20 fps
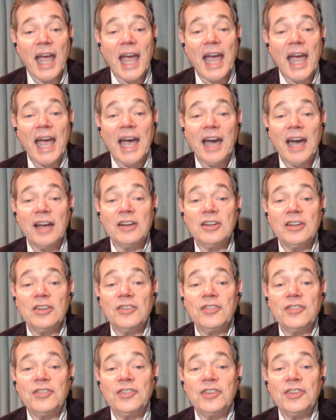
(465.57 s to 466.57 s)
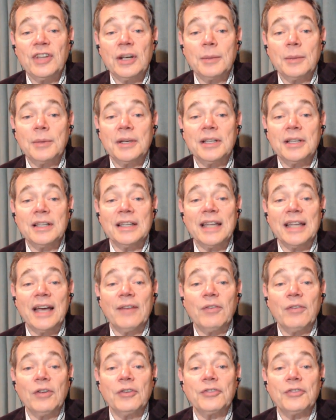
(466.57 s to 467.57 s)
at cinema
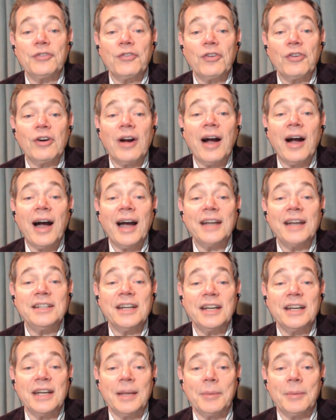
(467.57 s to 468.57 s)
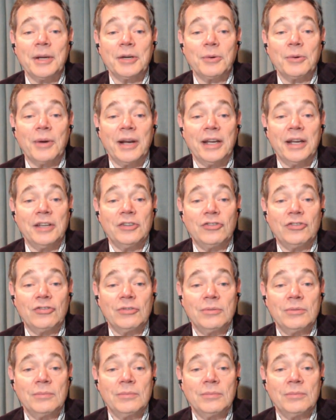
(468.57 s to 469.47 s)
levels for high dynamic range.